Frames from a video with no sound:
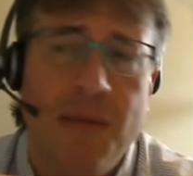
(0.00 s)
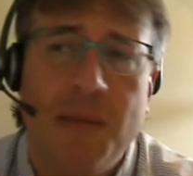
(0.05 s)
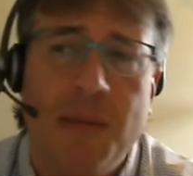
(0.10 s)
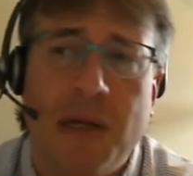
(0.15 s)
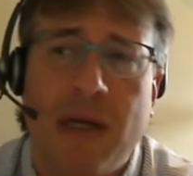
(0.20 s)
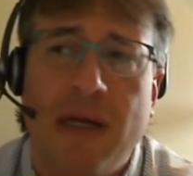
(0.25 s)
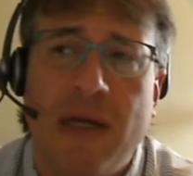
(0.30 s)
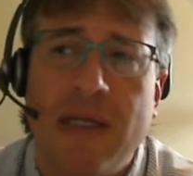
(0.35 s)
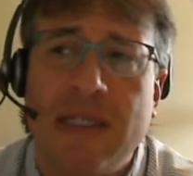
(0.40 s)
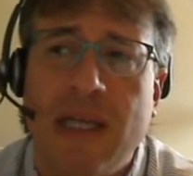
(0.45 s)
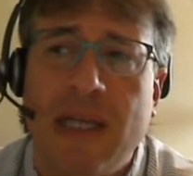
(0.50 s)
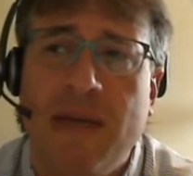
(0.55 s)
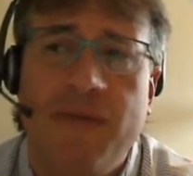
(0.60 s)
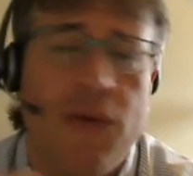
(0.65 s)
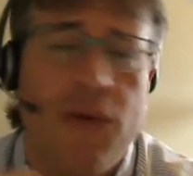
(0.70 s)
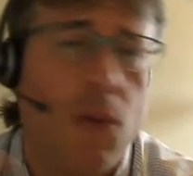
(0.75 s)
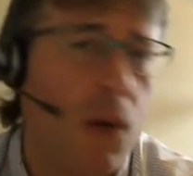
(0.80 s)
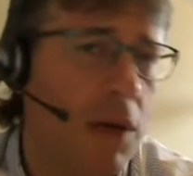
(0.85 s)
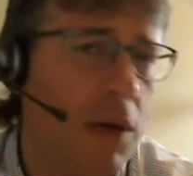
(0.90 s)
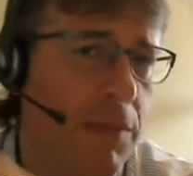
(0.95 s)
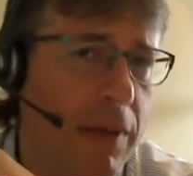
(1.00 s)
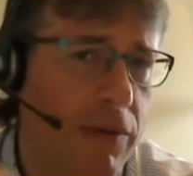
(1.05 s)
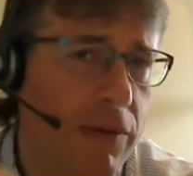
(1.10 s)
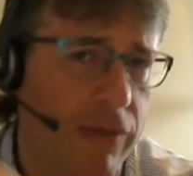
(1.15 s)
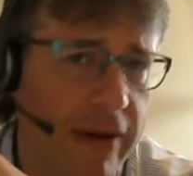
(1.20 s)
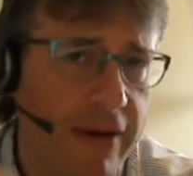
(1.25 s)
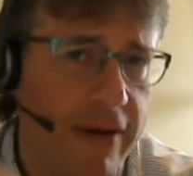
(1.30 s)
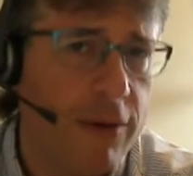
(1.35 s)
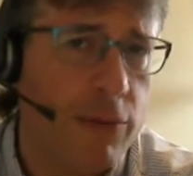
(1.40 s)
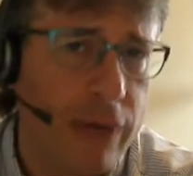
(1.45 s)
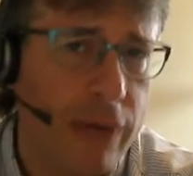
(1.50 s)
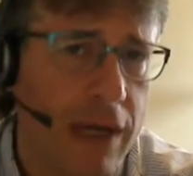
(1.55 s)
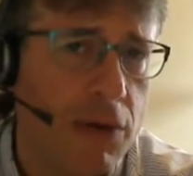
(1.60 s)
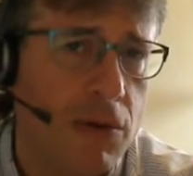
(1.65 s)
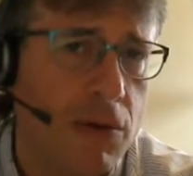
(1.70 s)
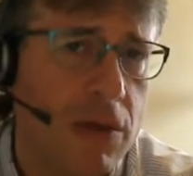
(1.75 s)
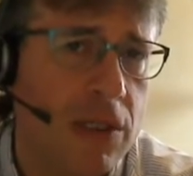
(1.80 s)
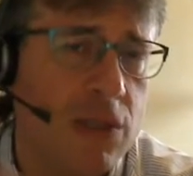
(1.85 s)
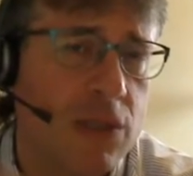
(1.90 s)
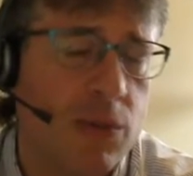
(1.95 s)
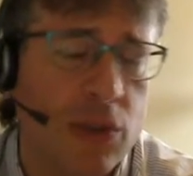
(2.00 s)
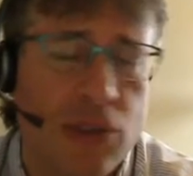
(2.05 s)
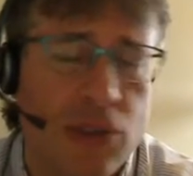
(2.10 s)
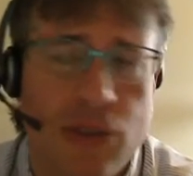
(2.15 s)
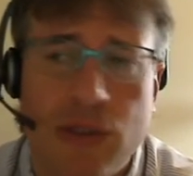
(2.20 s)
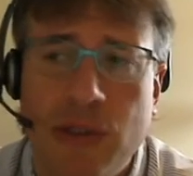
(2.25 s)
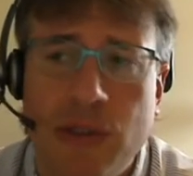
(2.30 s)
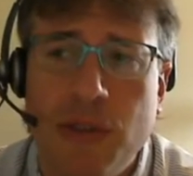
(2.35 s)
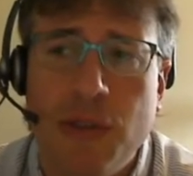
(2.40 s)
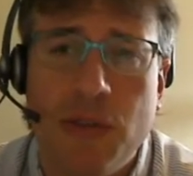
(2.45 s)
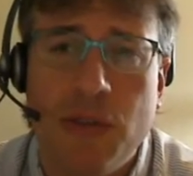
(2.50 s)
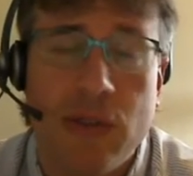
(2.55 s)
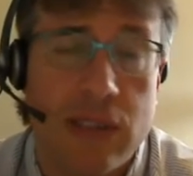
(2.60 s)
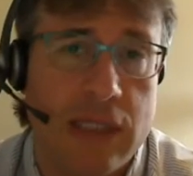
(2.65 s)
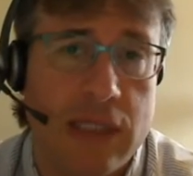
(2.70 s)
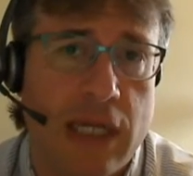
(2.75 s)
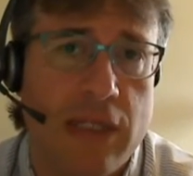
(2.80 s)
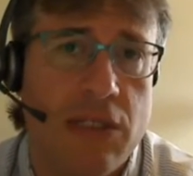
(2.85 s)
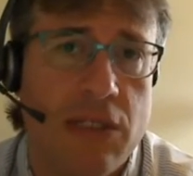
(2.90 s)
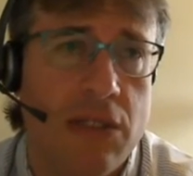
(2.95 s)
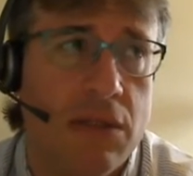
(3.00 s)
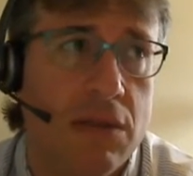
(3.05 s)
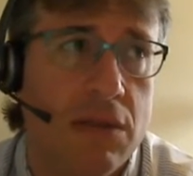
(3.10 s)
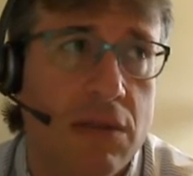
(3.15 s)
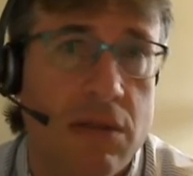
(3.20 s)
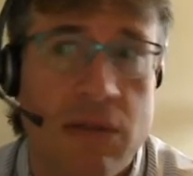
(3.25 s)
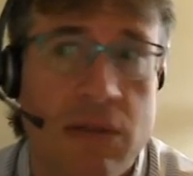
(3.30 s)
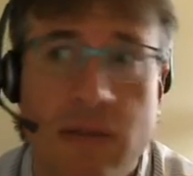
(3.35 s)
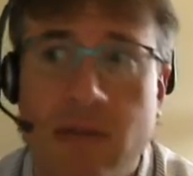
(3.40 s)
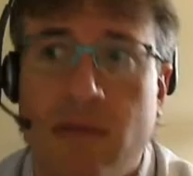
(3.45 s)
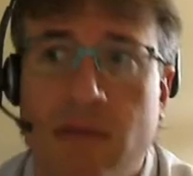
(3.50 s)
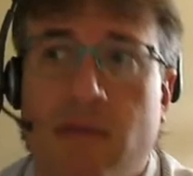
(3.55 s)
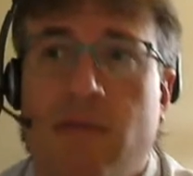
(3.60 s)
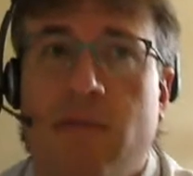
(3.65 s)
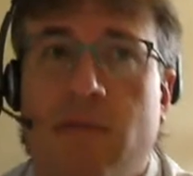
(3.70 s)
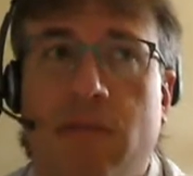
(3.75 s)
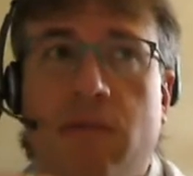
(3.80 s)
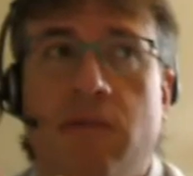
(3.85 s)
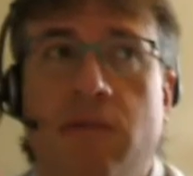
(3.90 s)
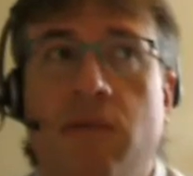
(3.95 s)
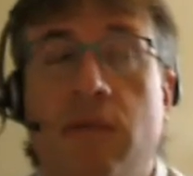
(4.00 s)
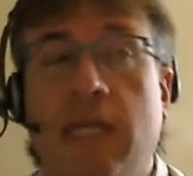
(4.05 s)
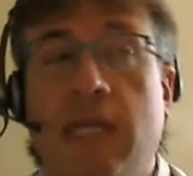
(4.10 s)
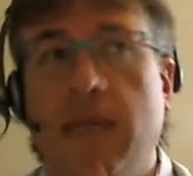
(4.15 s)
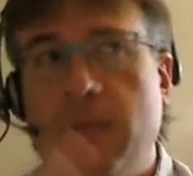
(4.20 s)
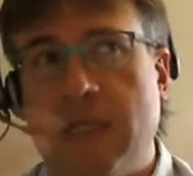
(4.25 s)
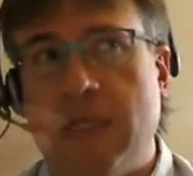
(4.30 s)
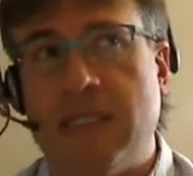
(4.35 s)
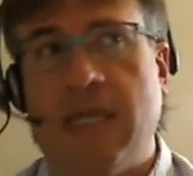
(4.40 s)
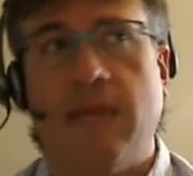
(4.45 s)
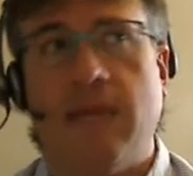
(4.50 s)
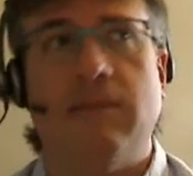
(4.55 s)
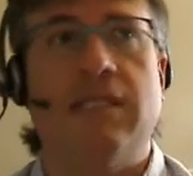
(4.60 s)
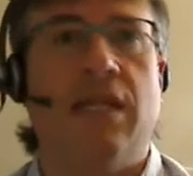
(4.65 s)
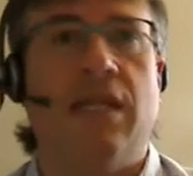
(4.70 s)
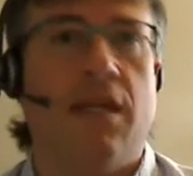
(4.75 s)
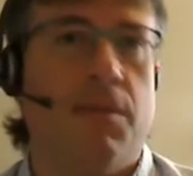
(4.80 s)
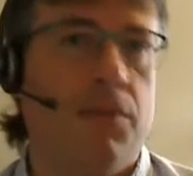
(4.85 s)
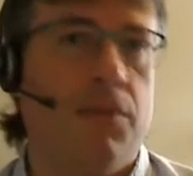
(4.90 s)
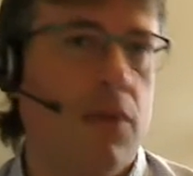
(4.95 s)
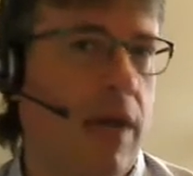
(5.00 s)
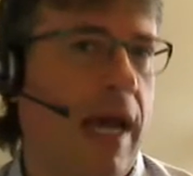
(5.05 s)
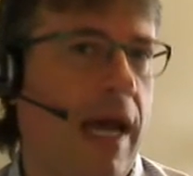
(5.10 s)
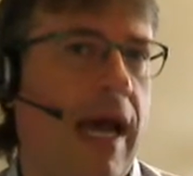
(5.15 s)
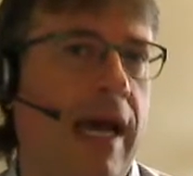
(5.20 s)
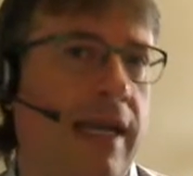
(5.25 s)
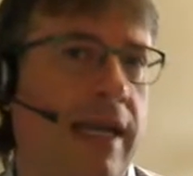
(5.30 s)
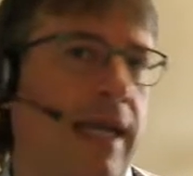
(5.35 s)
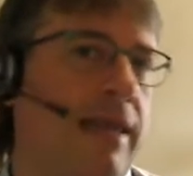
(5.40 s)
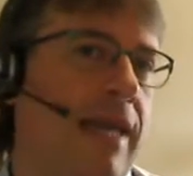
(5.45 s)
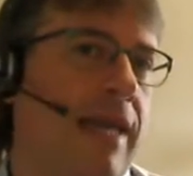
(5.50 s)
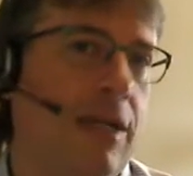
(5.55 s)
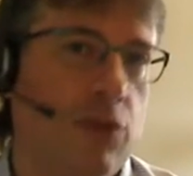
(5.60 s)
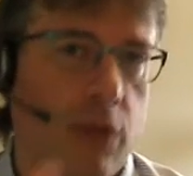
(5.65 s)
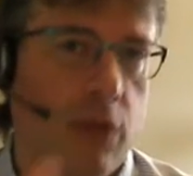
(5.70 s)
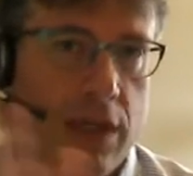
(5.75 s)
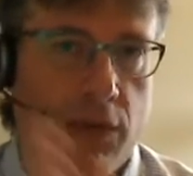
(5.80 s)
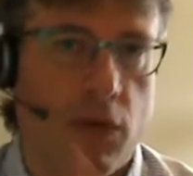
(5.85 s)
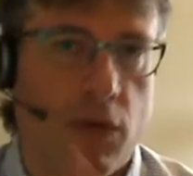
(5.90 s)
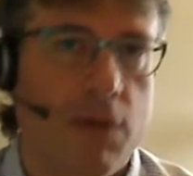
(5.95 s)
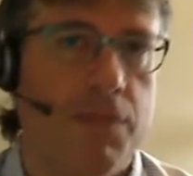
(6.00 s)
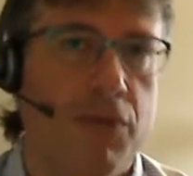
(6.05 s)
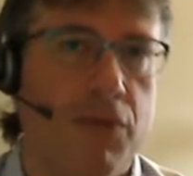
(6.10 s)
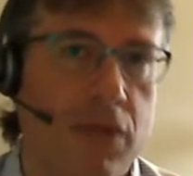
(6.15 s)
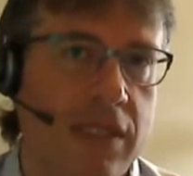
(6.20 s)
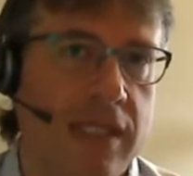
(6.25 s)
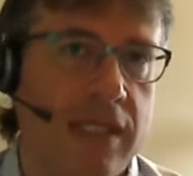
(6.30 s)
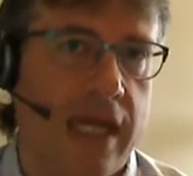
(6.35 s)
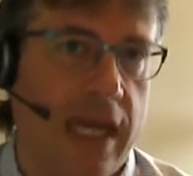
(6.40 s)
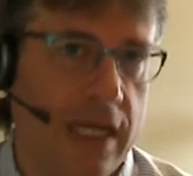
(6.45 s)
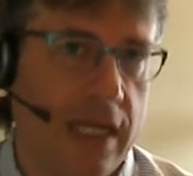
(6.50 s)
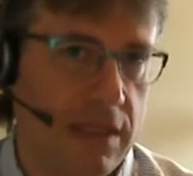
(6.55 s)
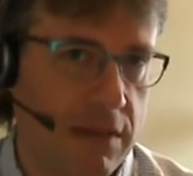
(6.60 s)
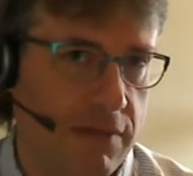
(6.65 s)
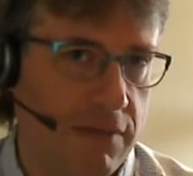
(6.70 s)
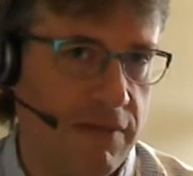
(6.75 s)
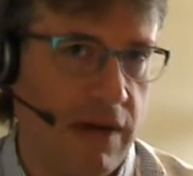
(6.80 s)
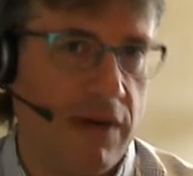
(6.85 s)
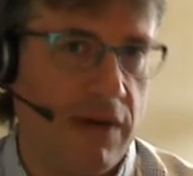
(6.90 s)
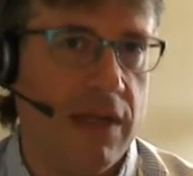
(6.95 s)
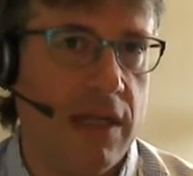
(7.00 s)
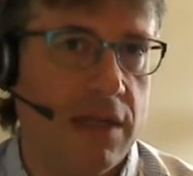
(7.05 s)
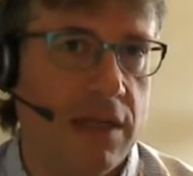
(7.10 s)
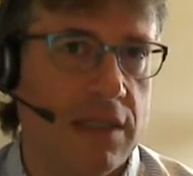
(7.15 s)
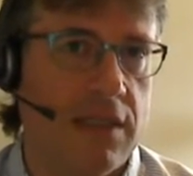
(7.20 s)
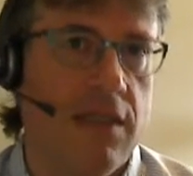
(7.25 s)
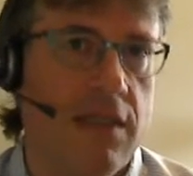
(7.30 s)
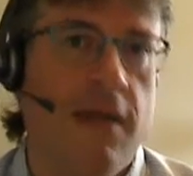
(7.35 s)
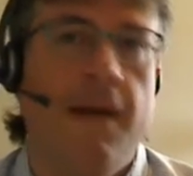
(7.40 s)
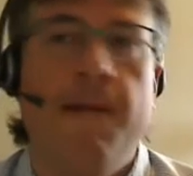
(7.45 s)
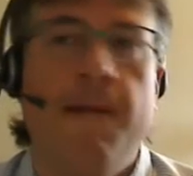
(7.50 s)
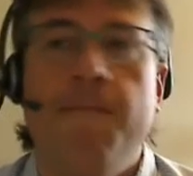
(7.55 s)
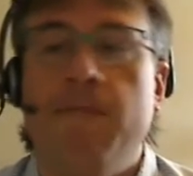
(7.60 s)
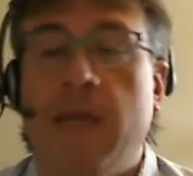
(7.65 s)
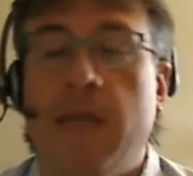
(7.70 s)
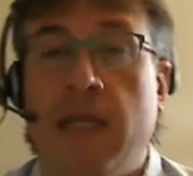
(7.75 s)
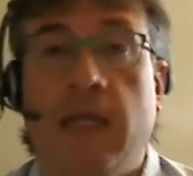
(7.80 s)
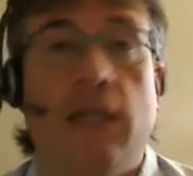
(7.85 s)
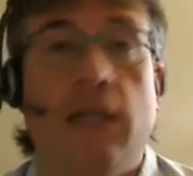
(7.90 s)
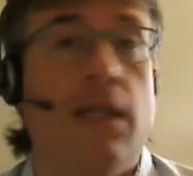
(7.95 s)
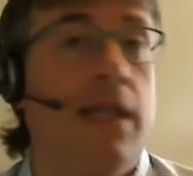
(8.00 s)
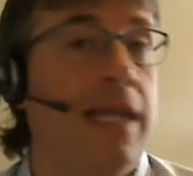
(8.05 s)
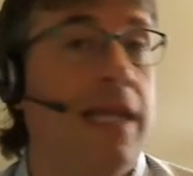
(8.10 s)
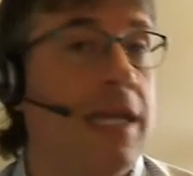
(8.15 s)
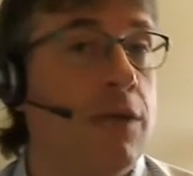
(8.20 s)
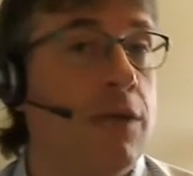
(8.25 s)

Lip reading: because if you want to be very rigorous, what you do is that you keep the same setup you had at that 21% variant, and then you let it